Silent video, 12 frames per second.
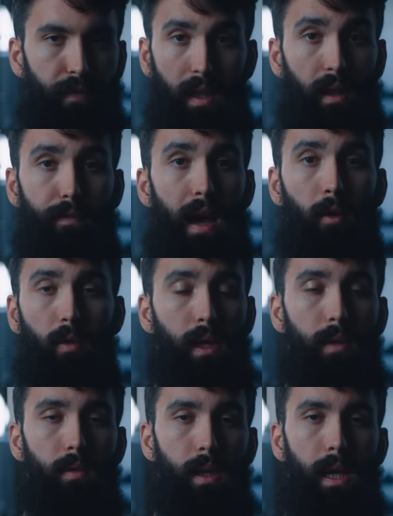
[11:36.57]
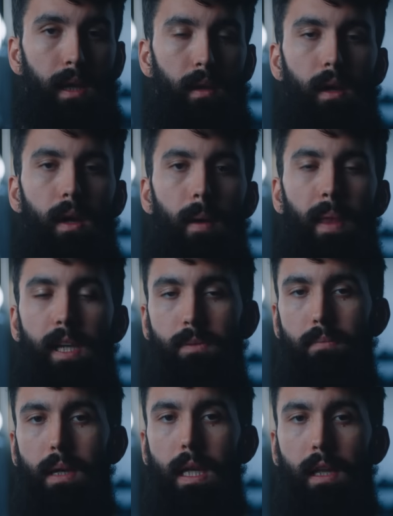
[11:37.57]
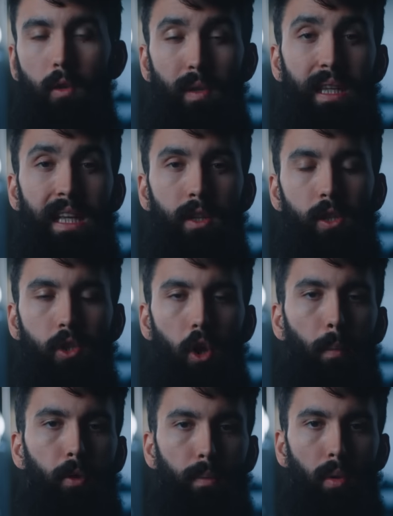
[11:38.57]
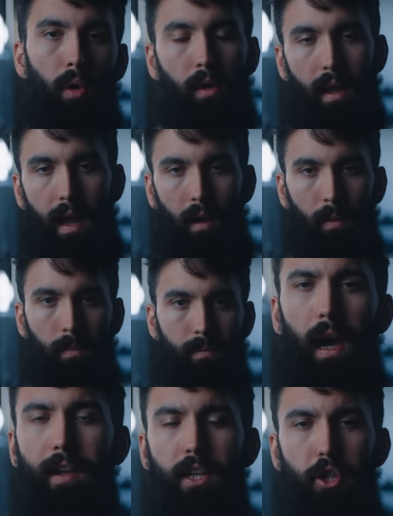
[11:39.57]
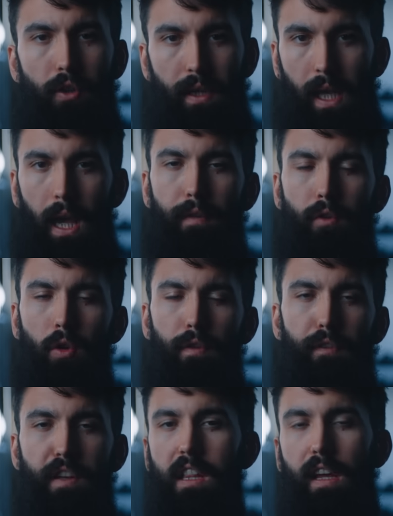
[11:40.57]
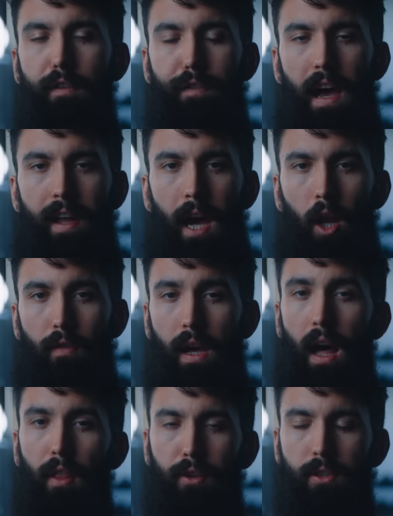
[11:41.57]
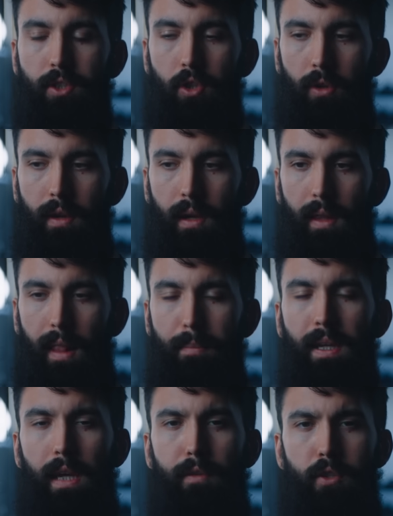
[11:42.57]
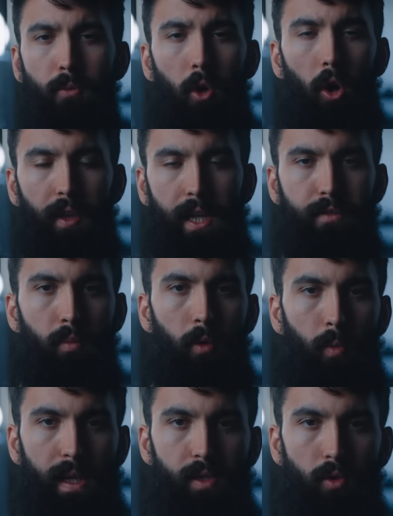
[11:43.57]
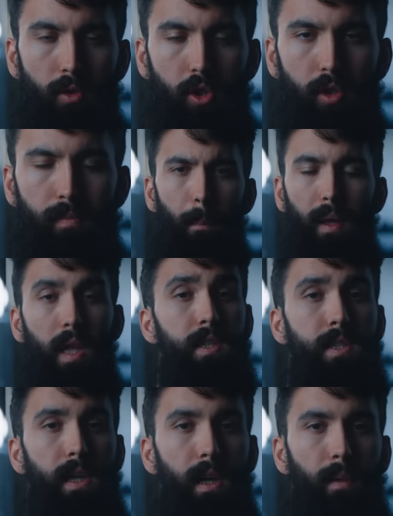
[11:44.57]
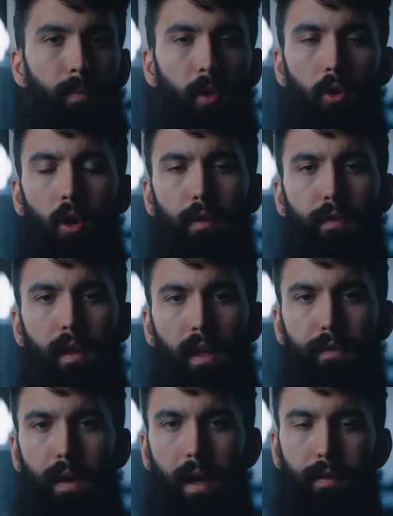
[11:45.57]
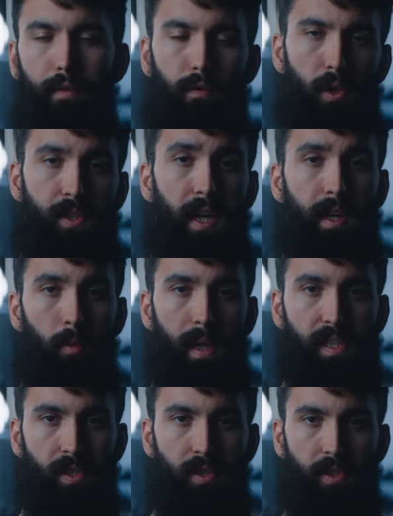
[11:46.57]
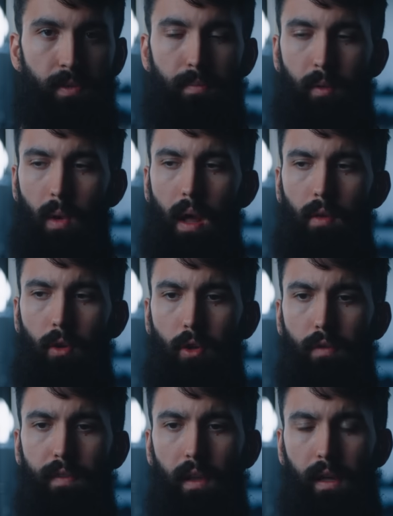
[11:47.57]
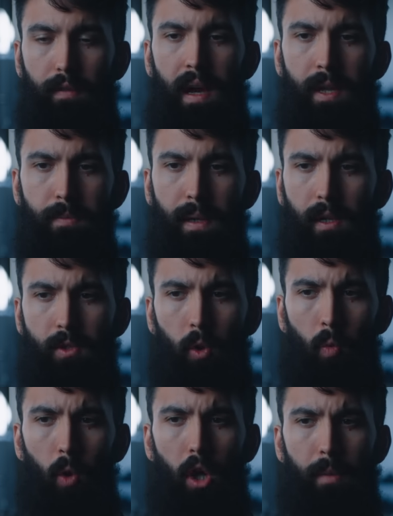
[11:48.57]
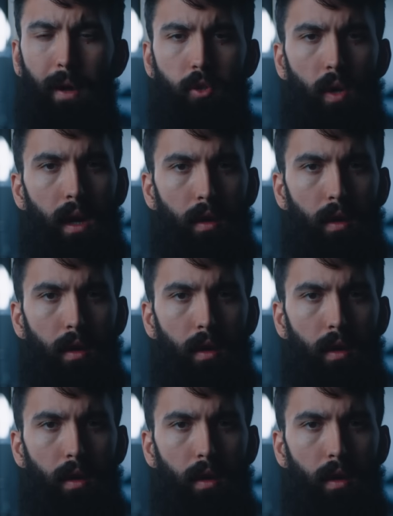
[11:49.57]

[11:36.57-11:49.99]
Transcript: feeling fat on a given day as meaning you need to stop your bulk now. Additionally, if you're feeling fat out of a health concern, let me give you some context from the research. But let's say you're not feeling fat for aesthetic reasons, but rather you're feeling fat because you're worried about your